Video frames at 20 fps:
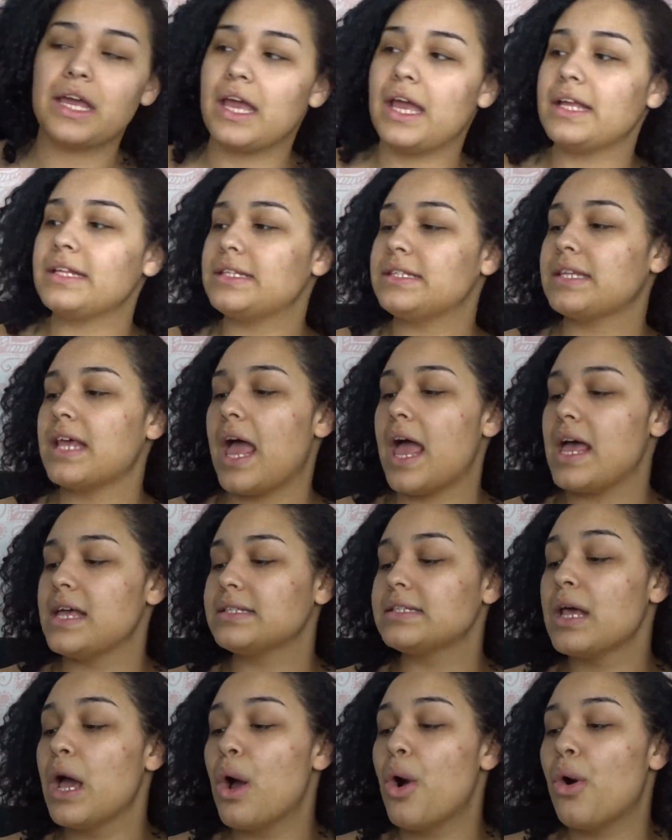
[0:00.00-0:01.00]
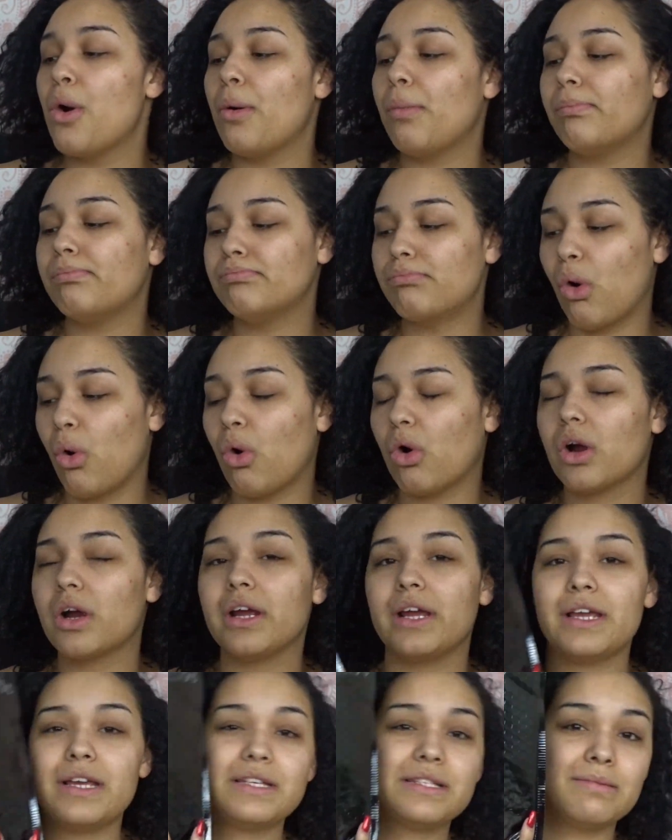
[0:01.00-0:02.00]
It says more
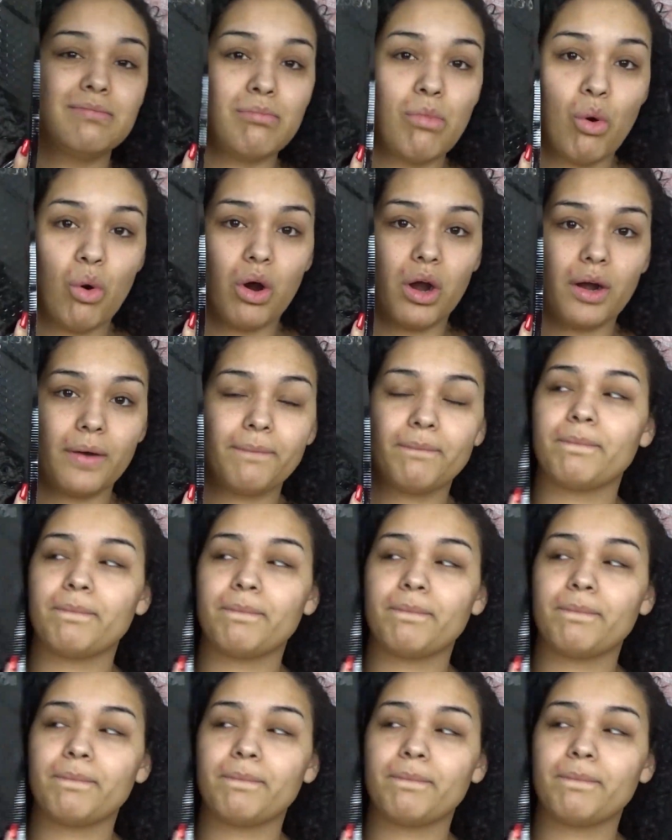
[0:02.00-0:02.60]
is more.